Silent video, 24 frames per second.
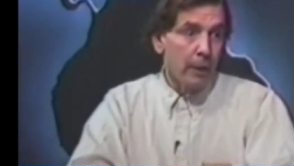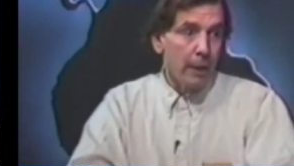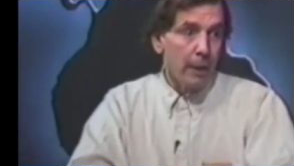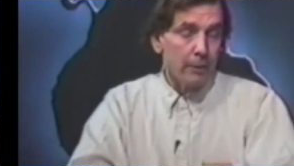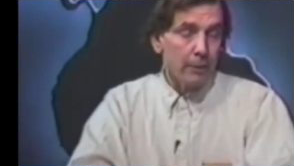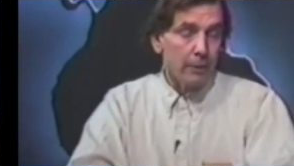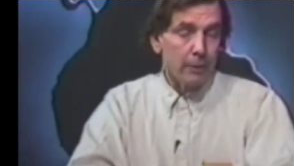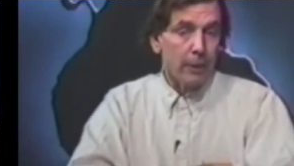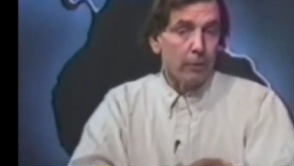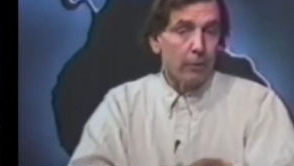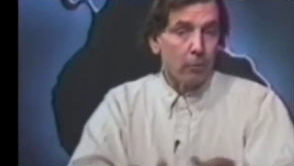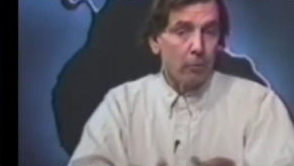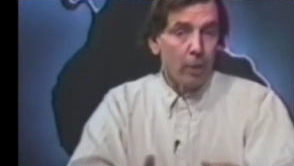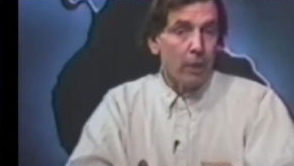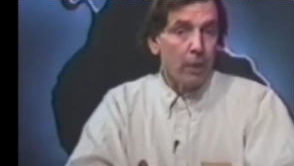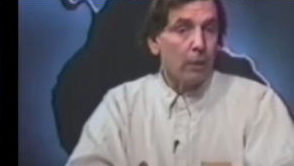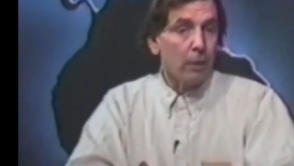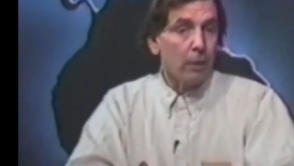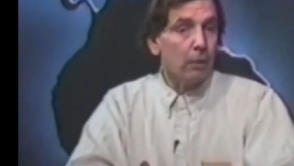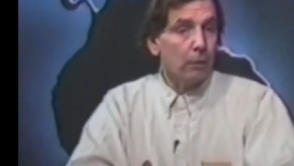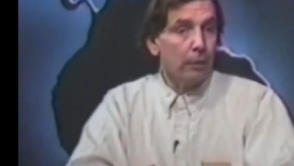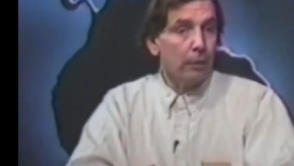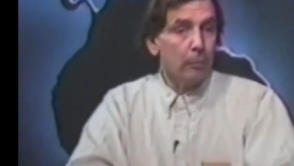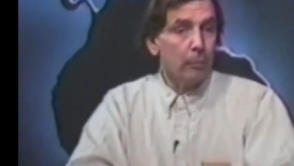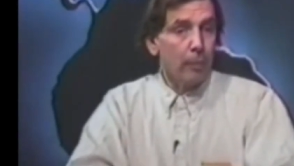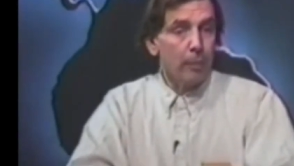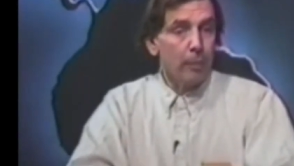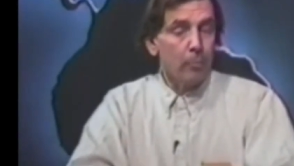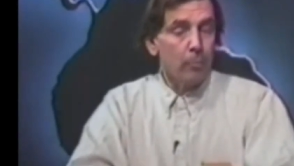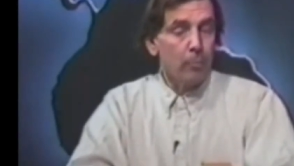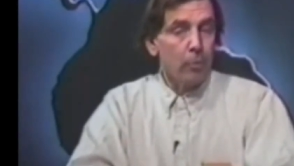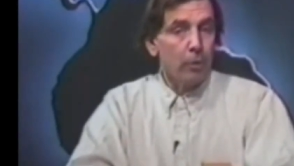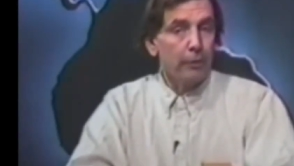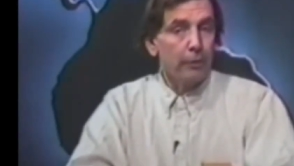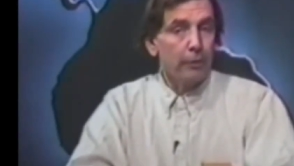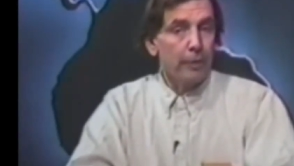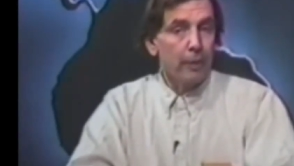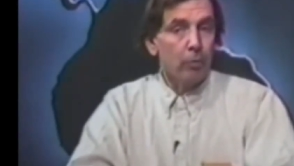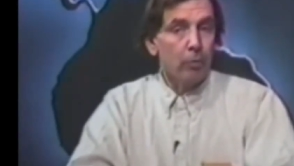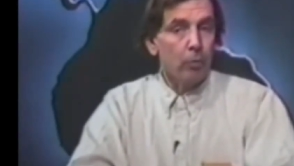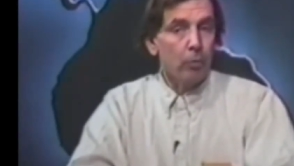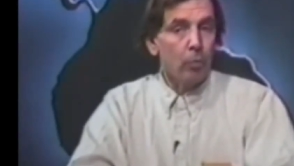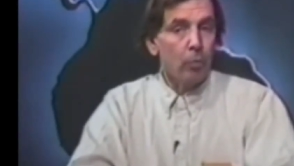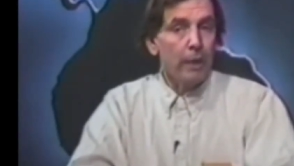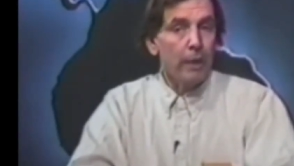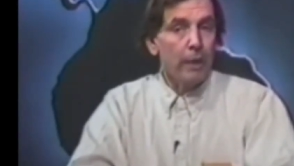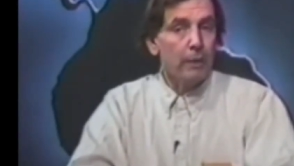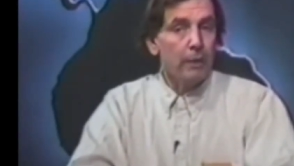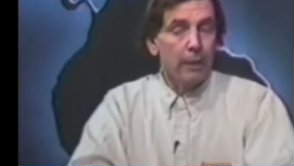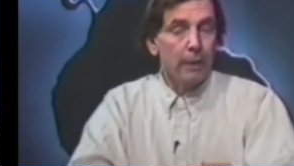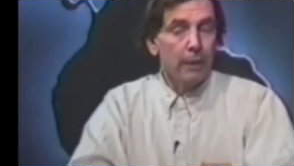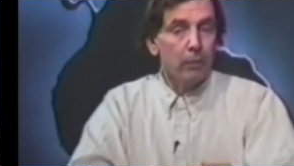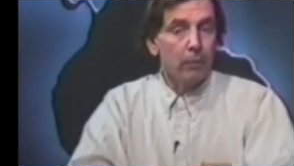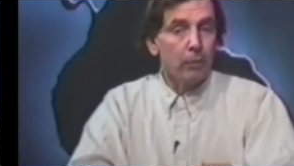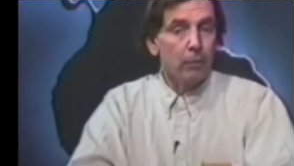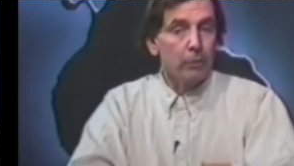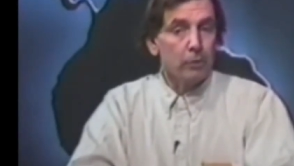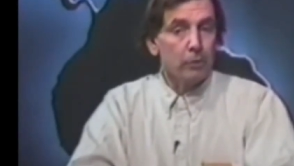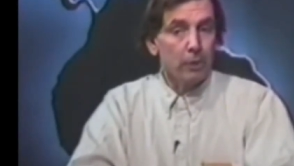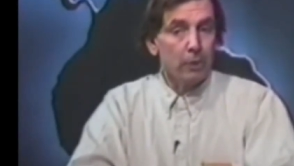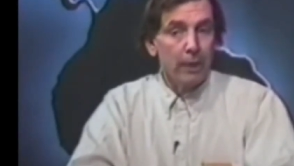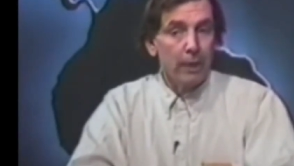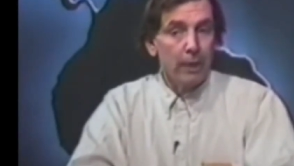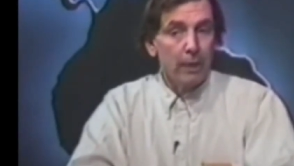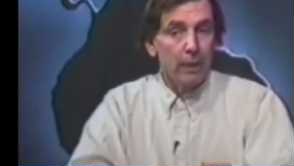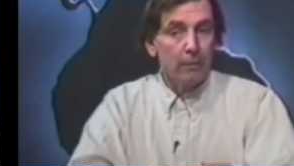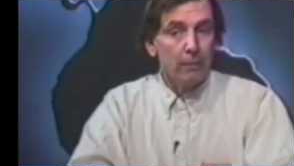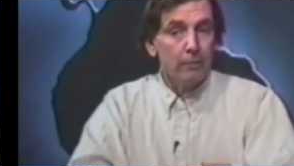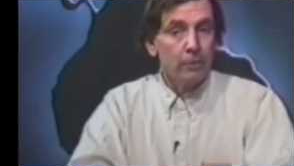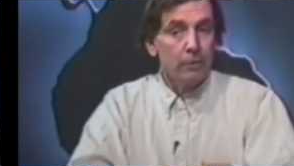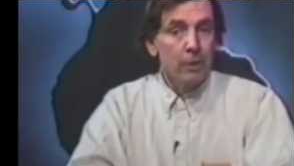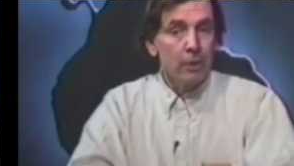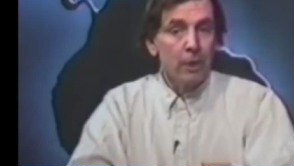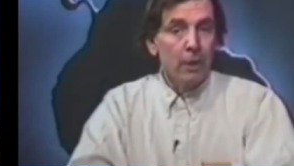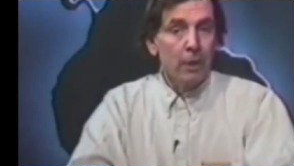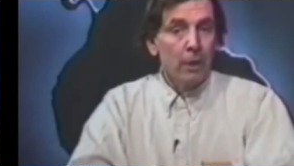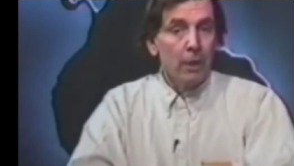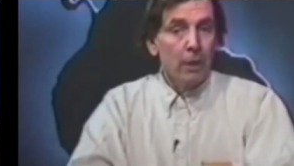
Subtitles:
As I chronicle in my book, they were white and they were slaves.